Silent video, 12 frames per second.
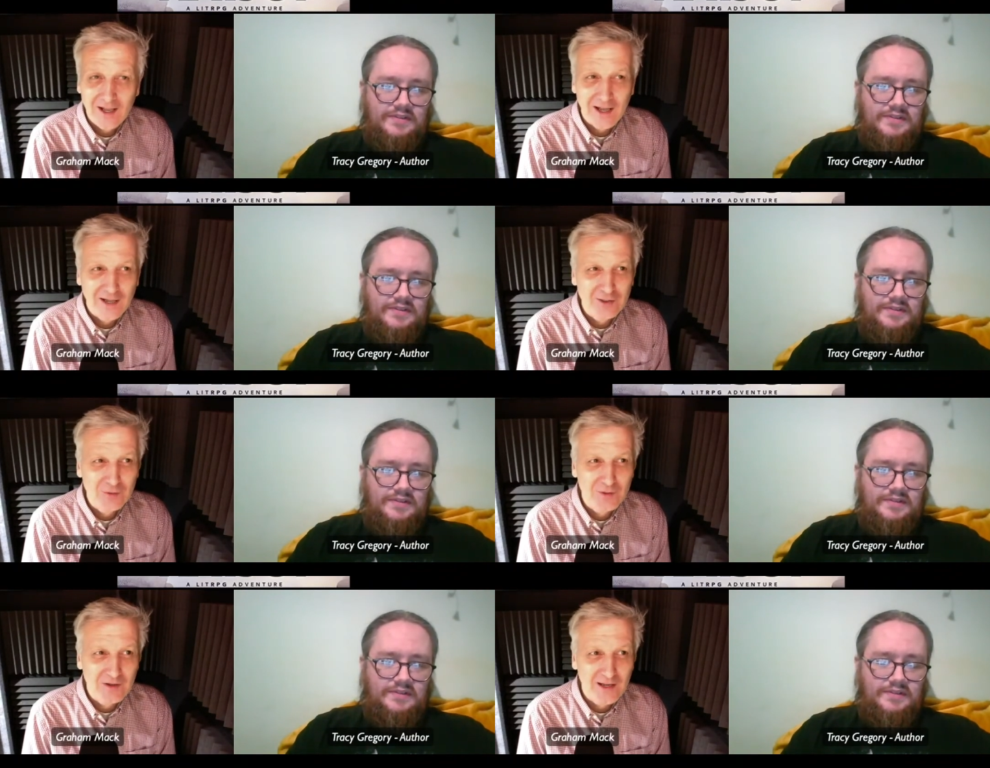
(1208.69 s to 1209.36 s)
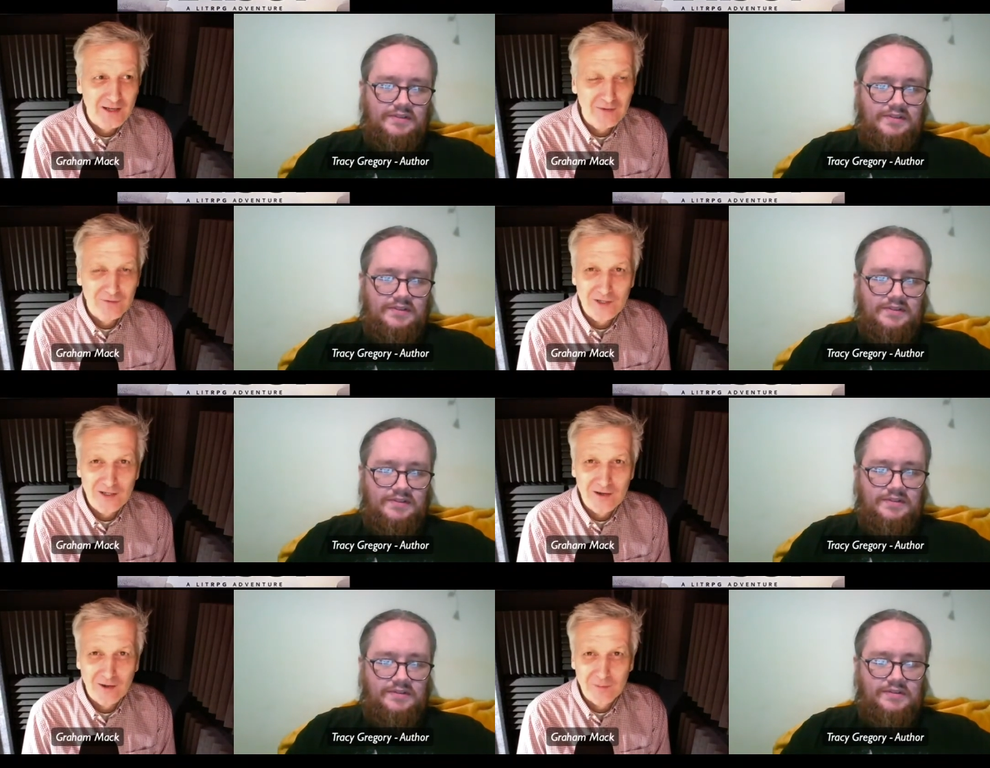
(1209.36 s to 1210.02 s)
Speaker 1: and you would like a
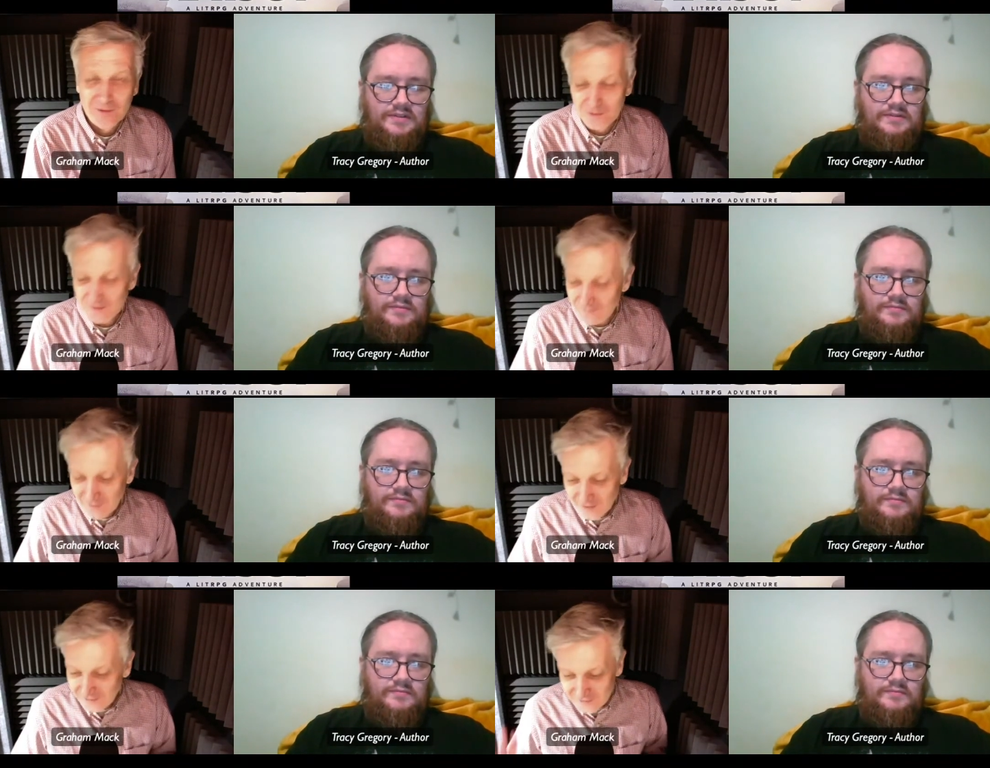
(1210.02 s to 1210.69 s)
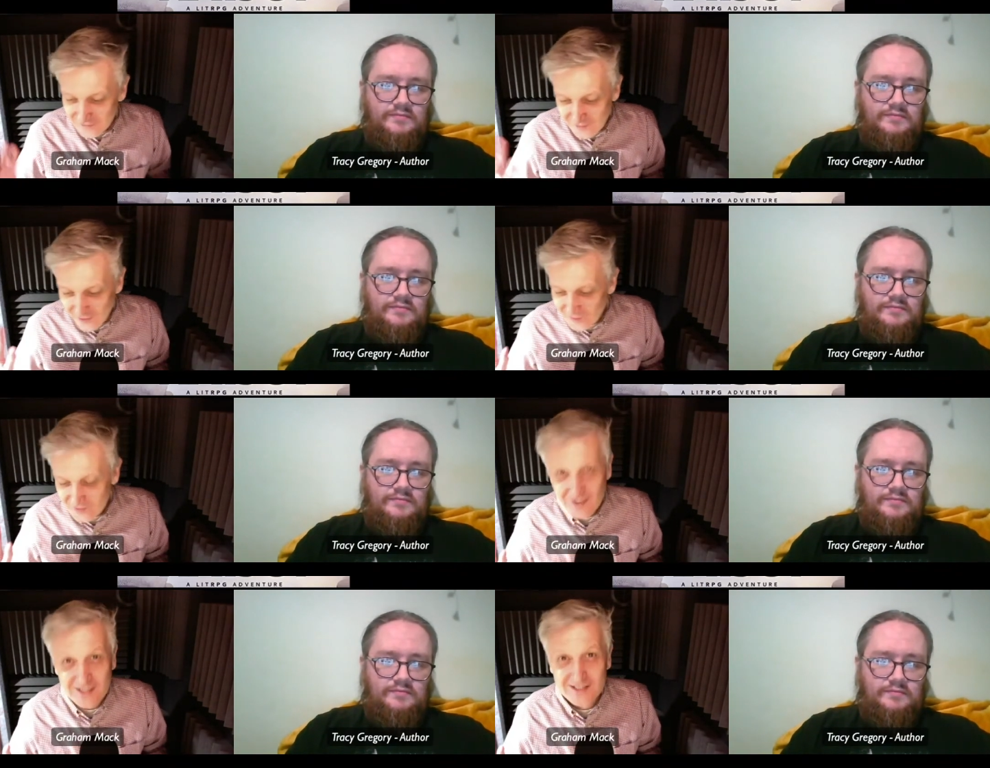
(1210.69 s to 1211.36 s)
free copy with like there's no
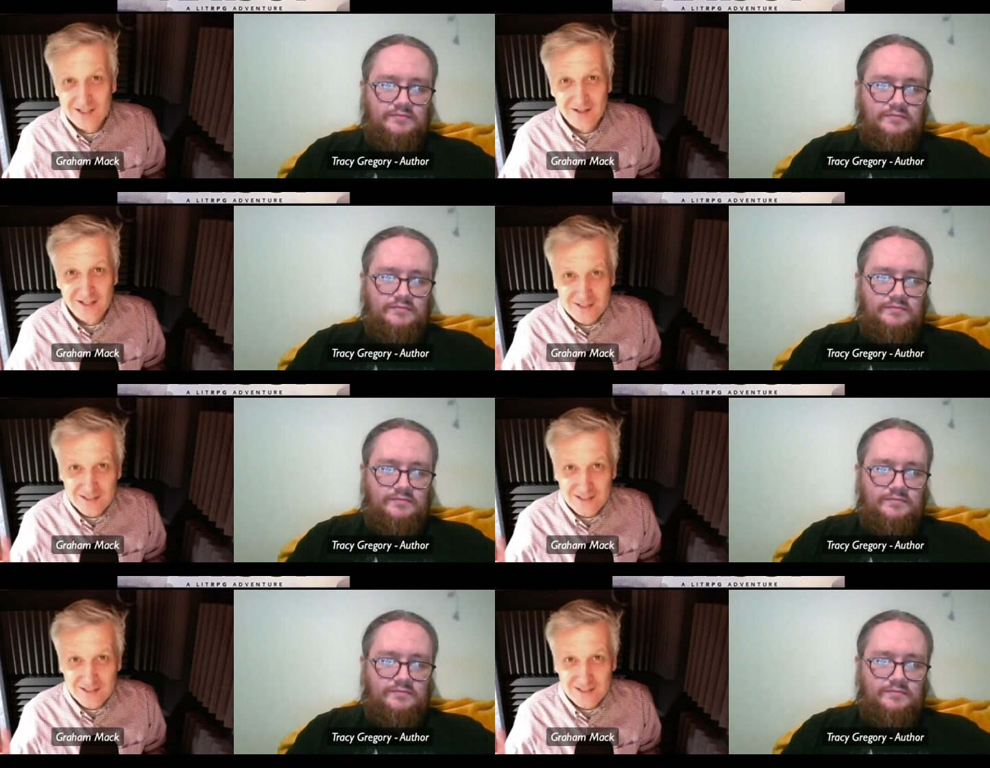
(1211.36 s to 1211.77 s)
strings on this.